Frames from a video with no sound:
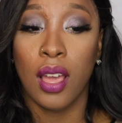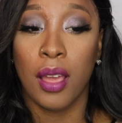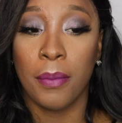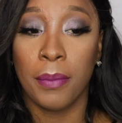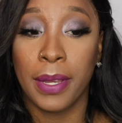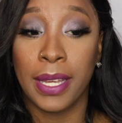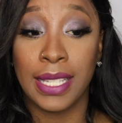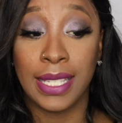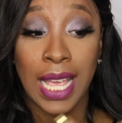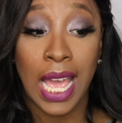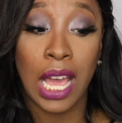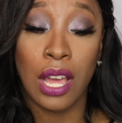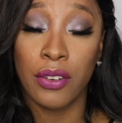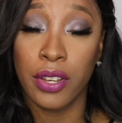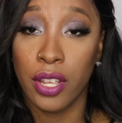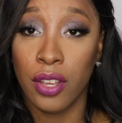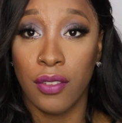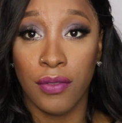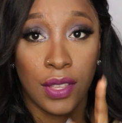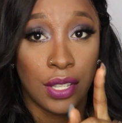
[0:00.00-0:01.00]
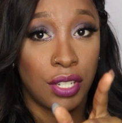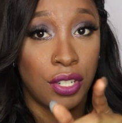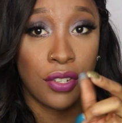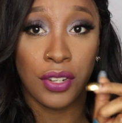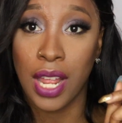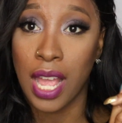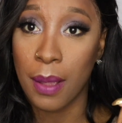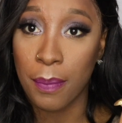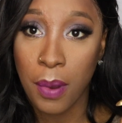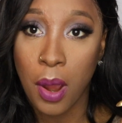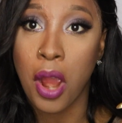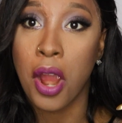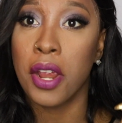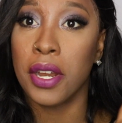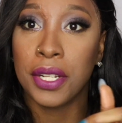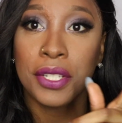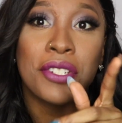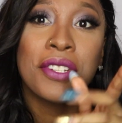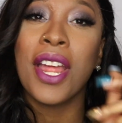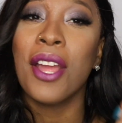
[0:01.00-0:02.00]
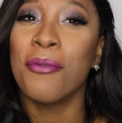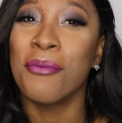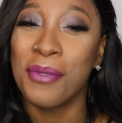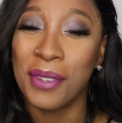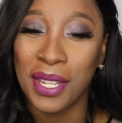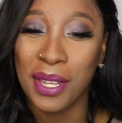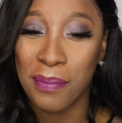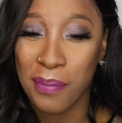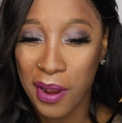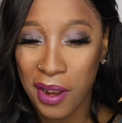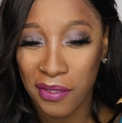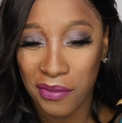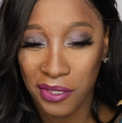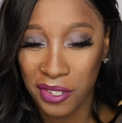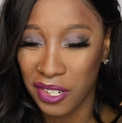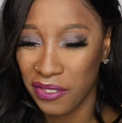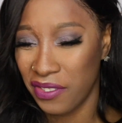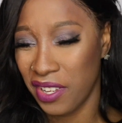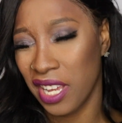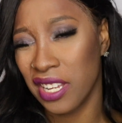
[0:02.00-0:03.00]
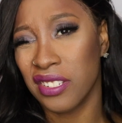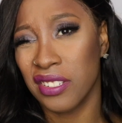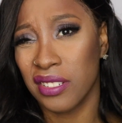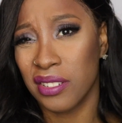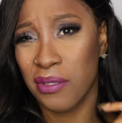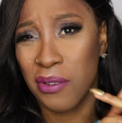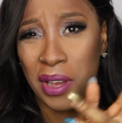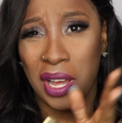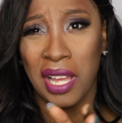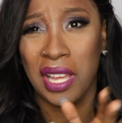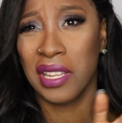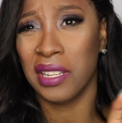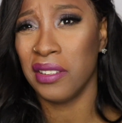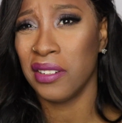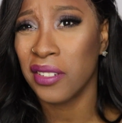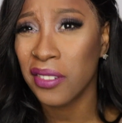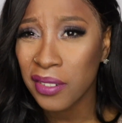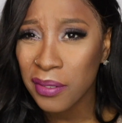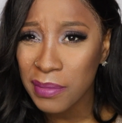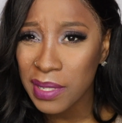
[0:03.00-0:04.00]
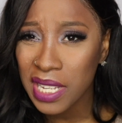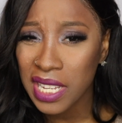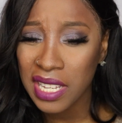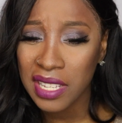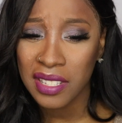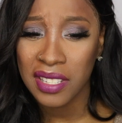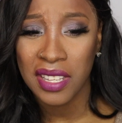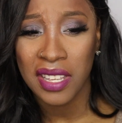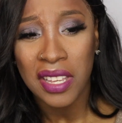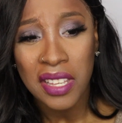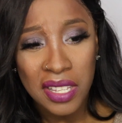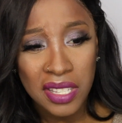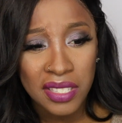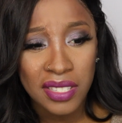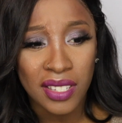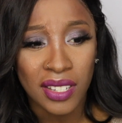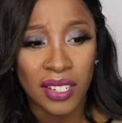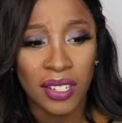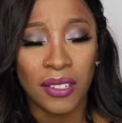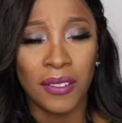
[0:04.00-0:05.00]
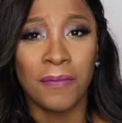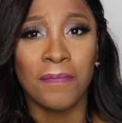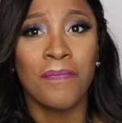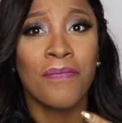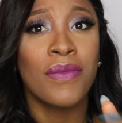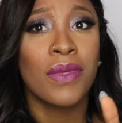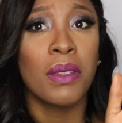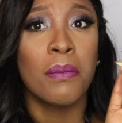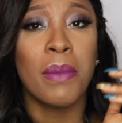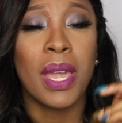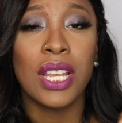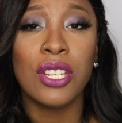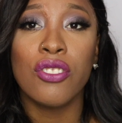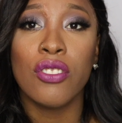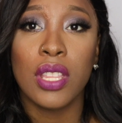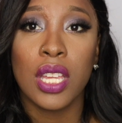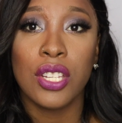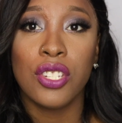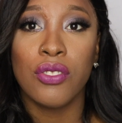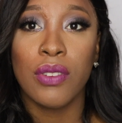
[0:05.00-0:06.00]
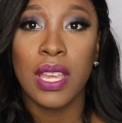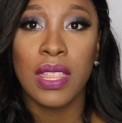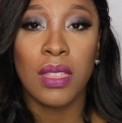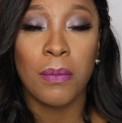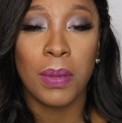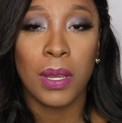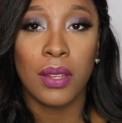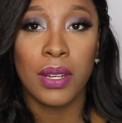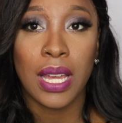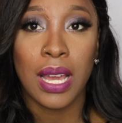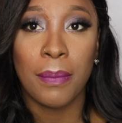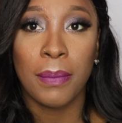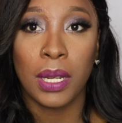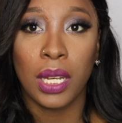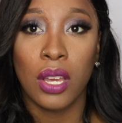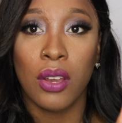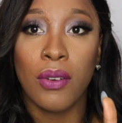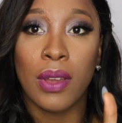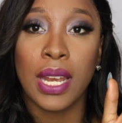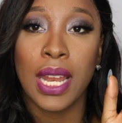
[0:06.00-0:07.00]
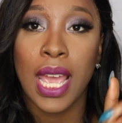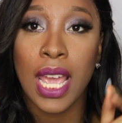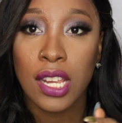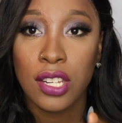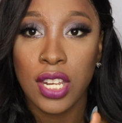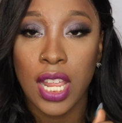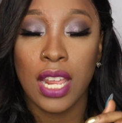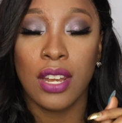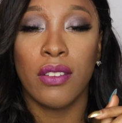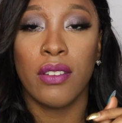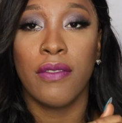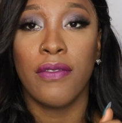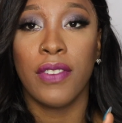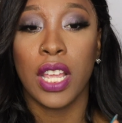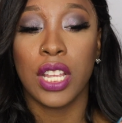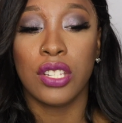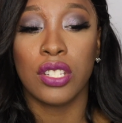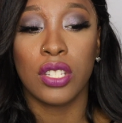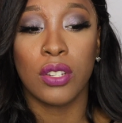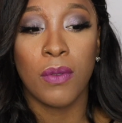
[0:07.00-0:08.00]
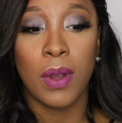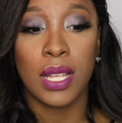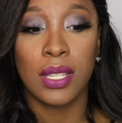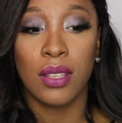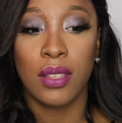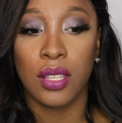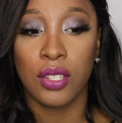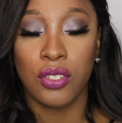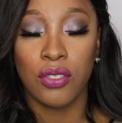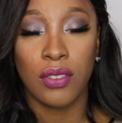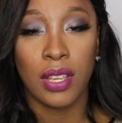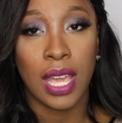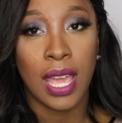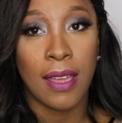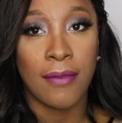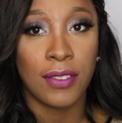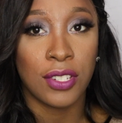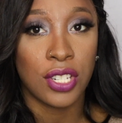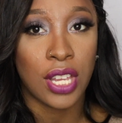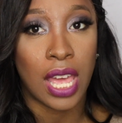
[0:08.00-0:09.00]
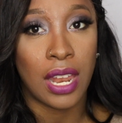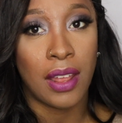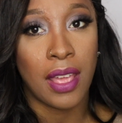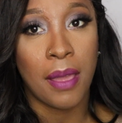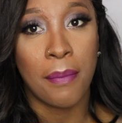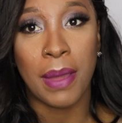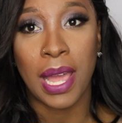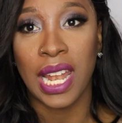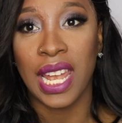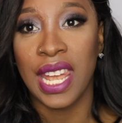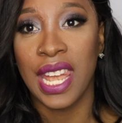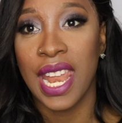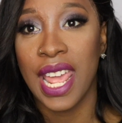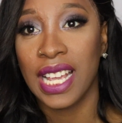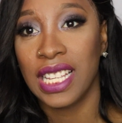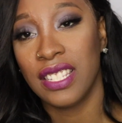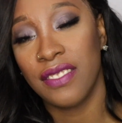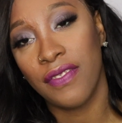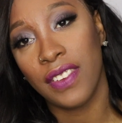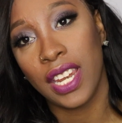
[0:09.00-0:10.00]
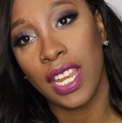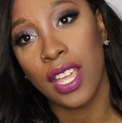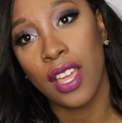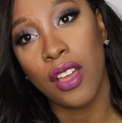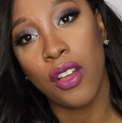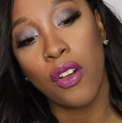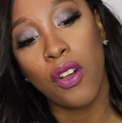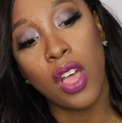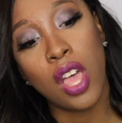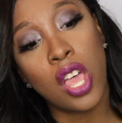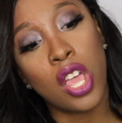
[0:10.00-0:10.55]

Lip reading: because I'll know that you're not really part of notification squad. You know what I'm saying? So make sure that you hit the bell down below and hashtag notification squad so that you can have a shout out in my next video.